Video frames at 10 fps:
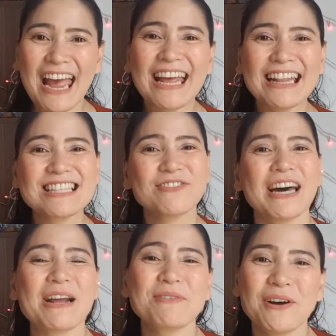And that's
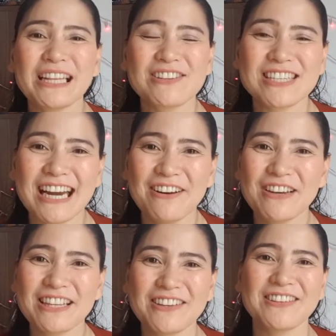what I'm going to share
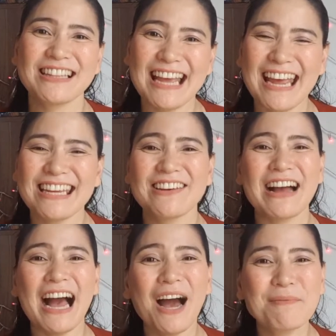with you today,
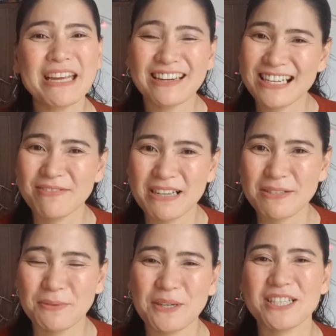yung aming
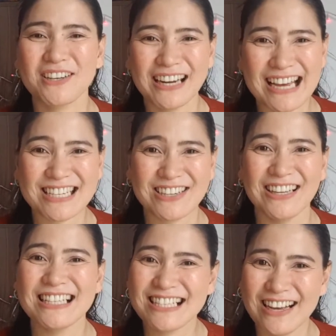Christmas books
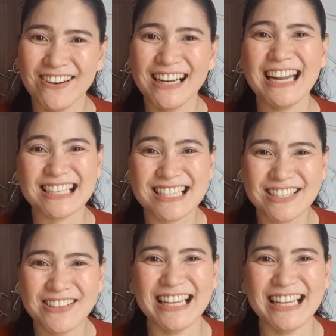collection. So, let's do